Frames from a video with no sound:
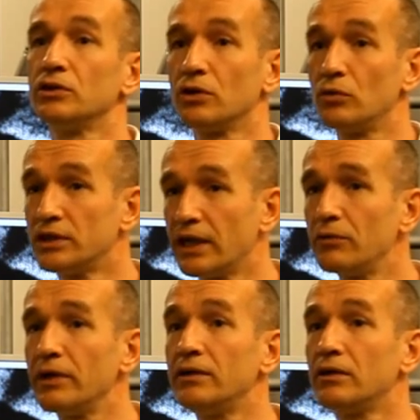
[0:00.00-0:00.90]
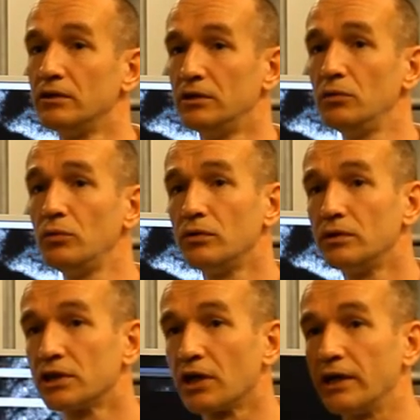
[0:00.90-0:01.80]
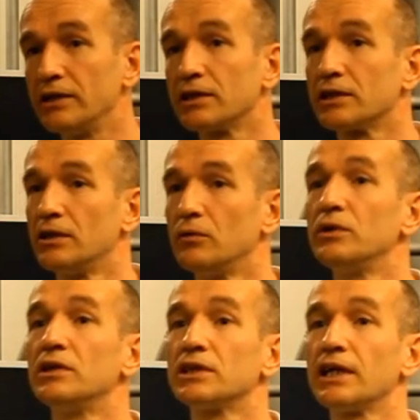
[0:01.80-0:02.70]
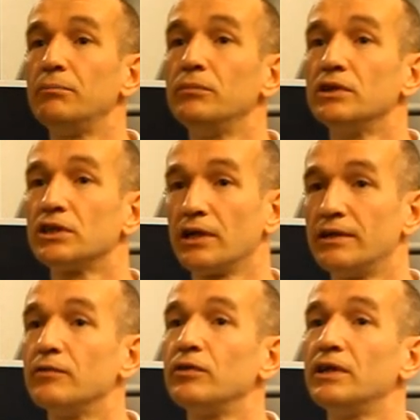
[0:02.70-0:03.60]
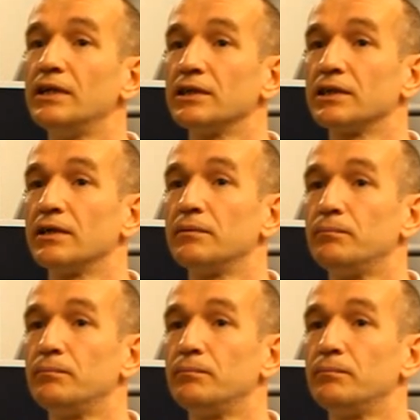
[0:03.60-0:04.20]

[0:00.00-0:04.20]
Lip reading: so generate new science with the same scientific data set.